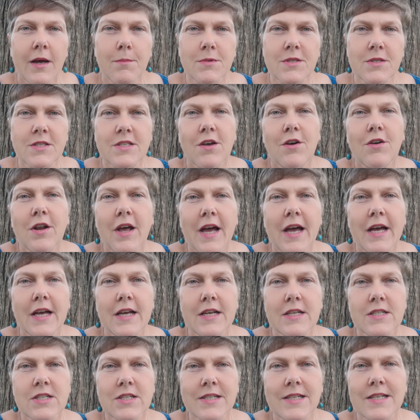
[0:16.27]
soda
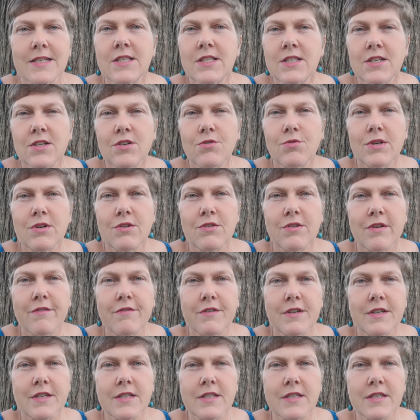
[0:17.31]
ash, glycerin
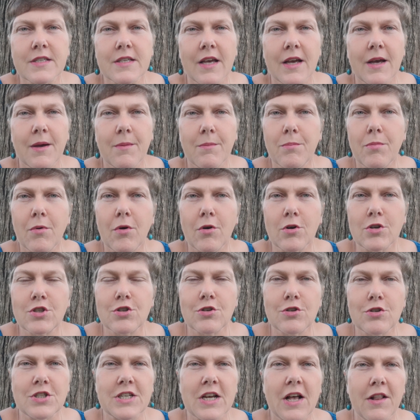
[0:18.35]
rivers,
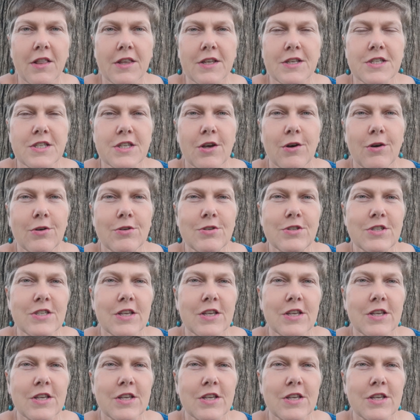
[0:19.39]
partial gel and so on.